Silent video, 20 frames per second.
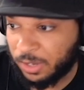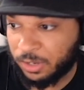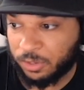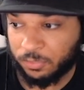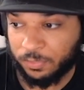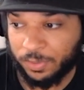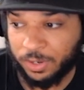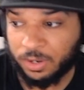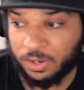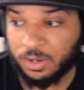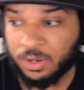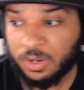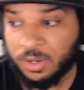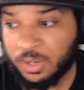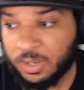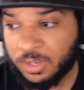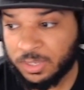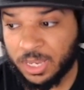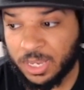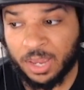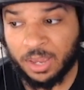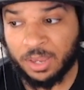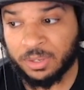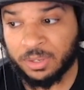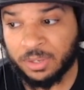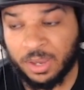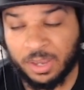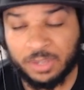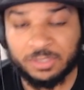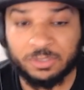career.
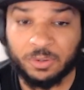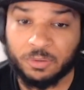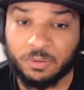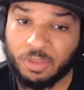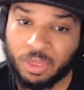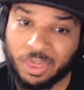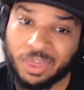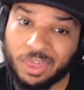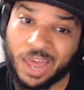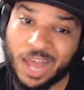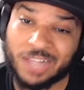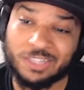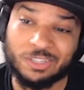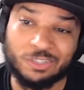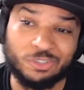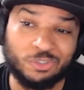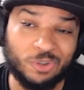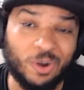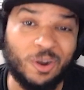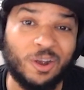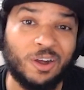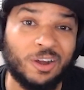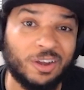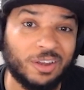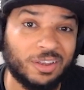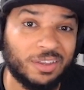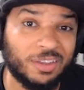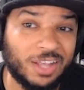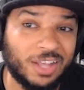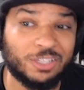Yeah. So that's a
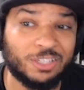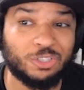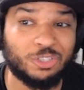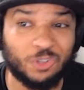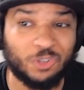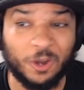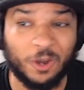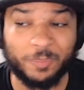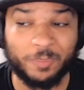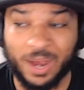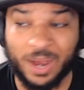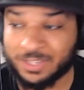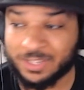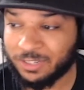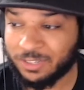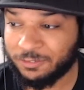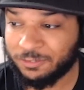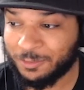strong positive for